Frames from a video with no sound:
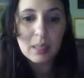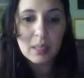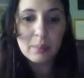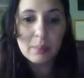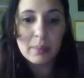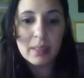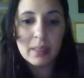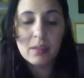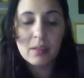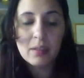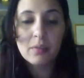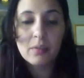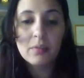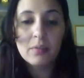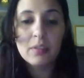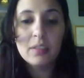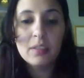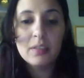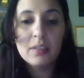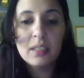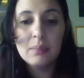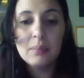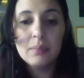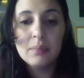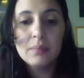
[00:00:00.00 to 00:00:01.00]
a part of this
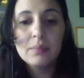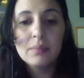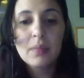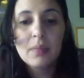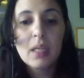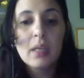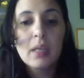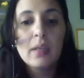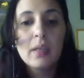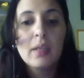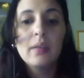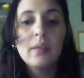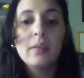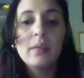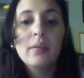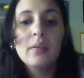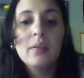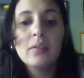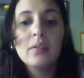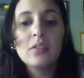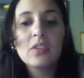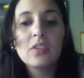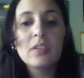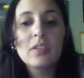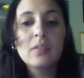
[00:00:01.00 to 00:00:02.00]
team,
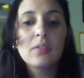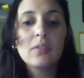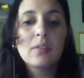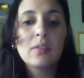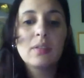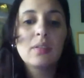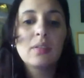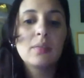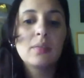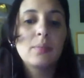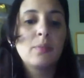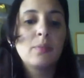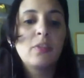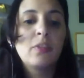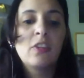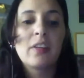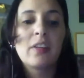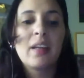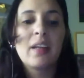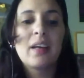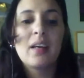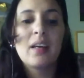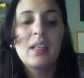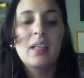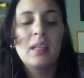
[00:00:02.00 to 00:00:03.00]
not just for
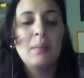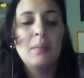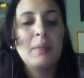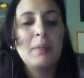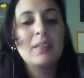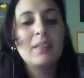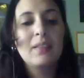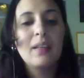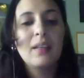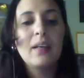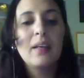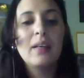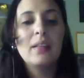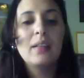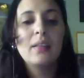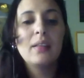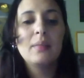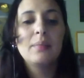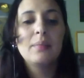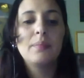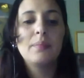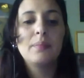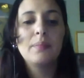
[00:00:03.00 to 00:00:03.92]
the academic side,